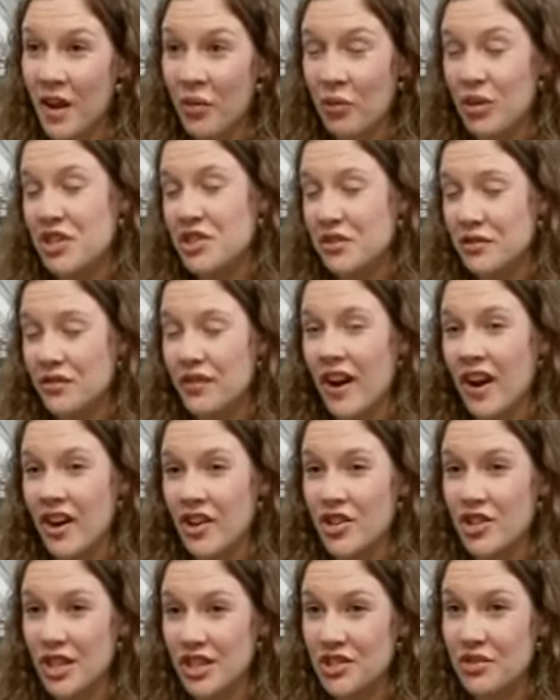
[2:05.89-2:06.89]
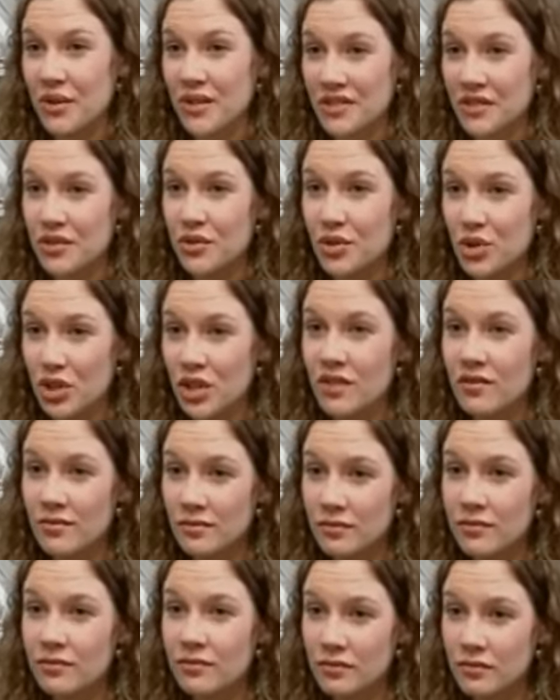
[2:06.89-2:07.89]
and reach a fair and just resolution.